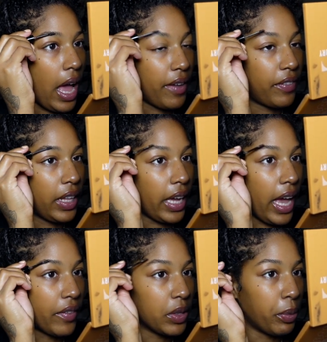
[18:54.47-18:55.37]
I feel like I
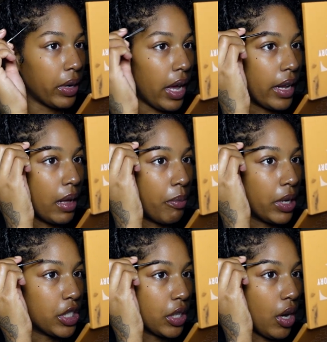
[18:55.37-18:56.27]
have to put on a bunch of